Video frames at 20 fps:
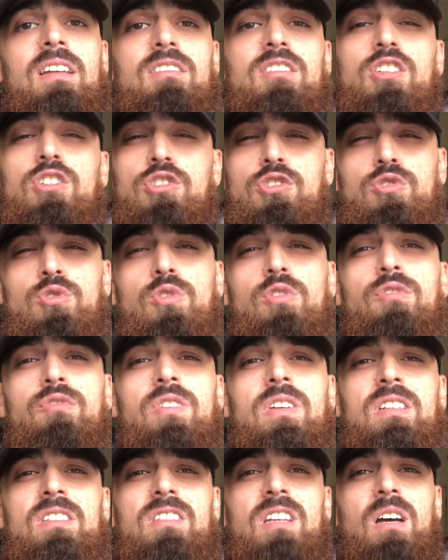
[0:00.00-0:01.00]
to shore
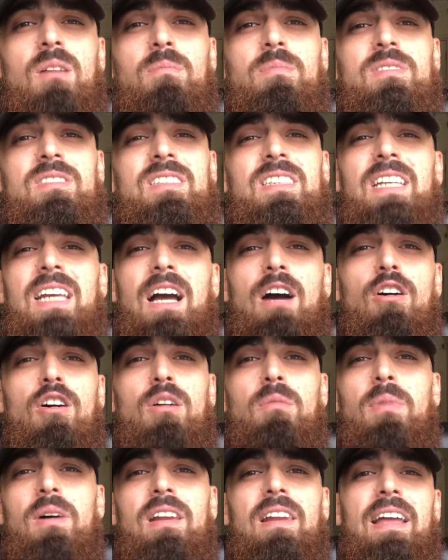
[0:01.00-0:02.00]
things up, see how
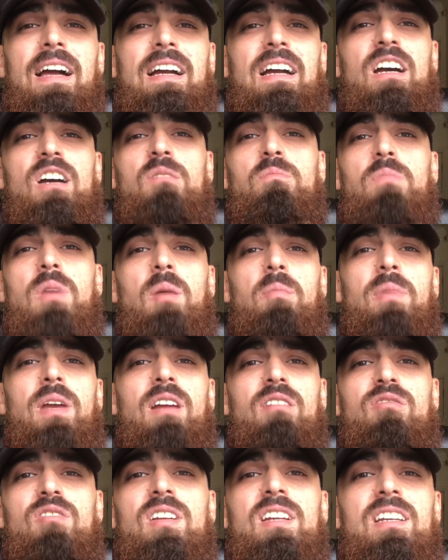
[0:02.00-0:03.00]
Oba, Laka and
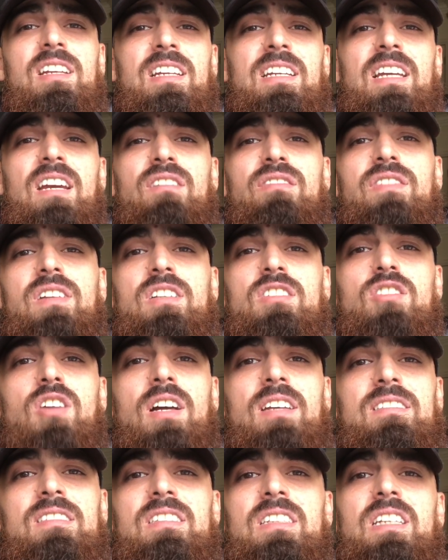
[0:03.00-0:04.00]
Pepe really get things
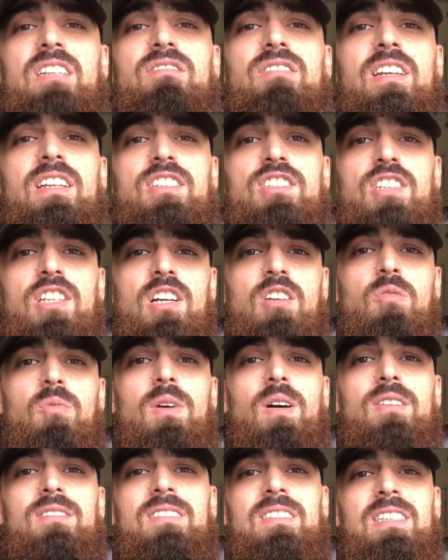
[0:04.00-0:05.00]
going, see if they gel
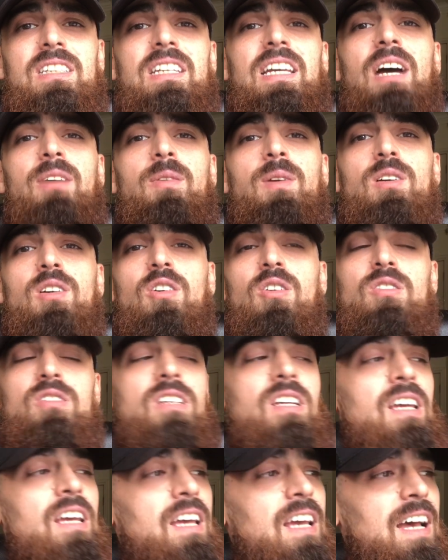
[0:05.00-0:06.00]
well, see how it goes,
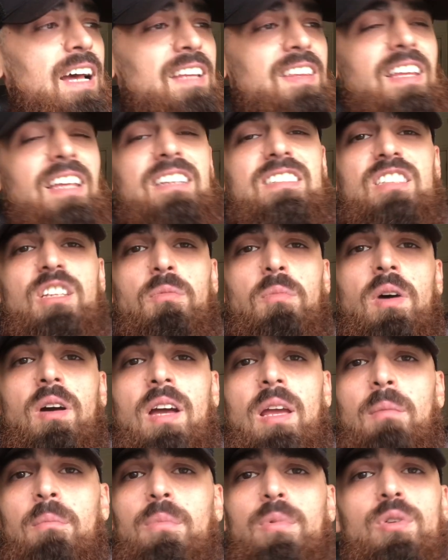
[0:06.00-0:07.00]
and next summer
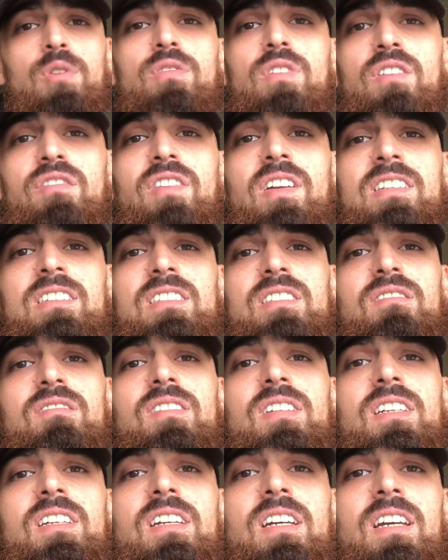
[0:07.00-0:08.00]
improve
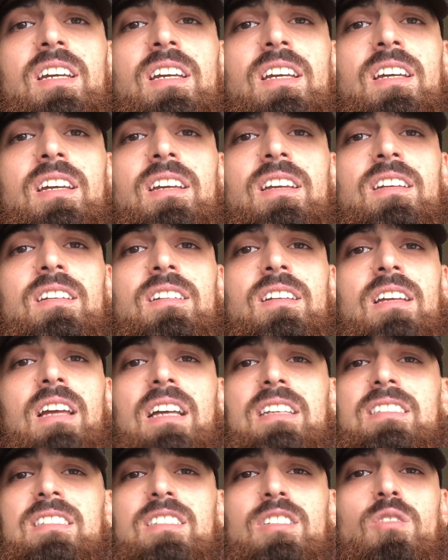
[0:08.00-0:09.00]
defensively.
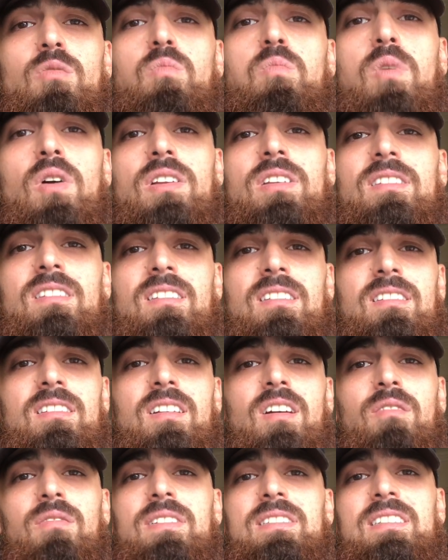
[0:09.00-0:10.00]
I still want,
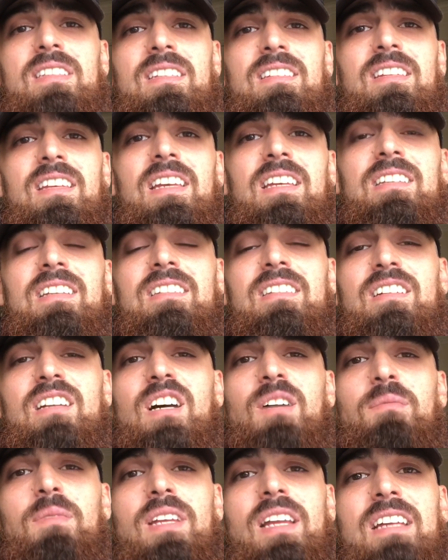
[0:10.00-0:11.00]
obviously, Tierney to
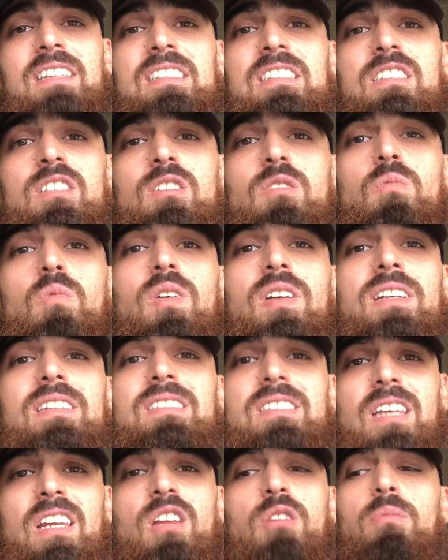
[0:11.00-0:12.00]
come in. I still want a
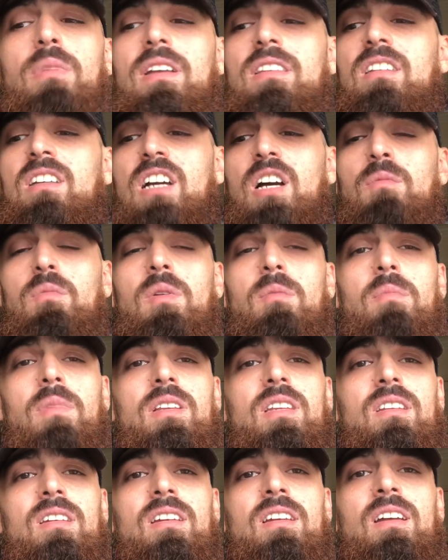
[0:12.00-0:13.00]
centre-back to come in.
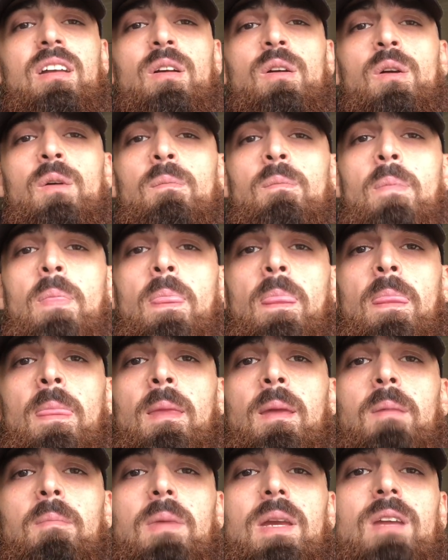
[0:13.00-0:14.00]
But
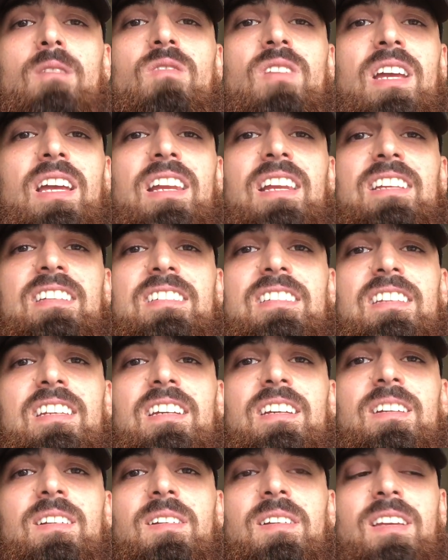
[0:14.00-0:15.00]
being
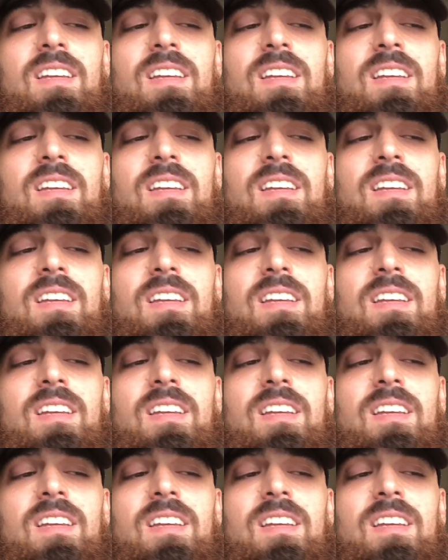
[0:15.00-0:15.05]
realistic,